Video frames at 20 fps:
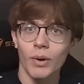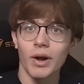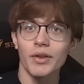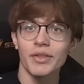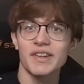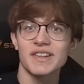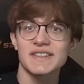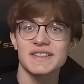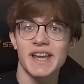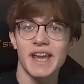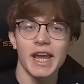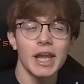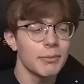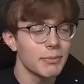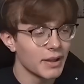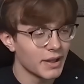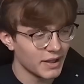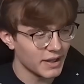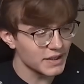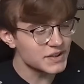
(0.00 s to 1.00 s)
Well, this
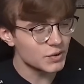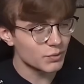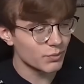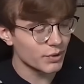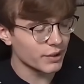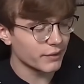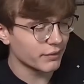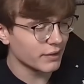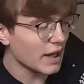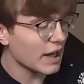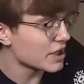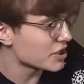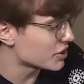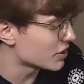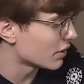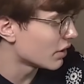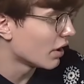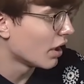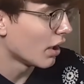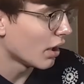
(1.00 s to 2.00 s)
game is a
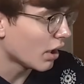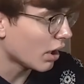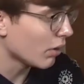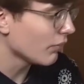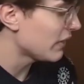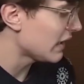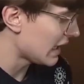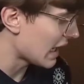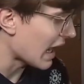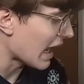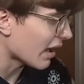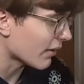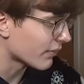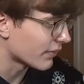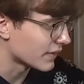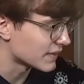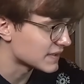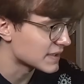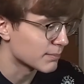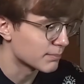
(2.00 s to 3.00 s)
recreation of the
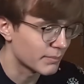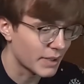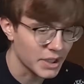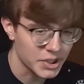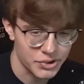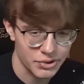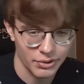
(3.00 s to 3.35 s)
Athens Metro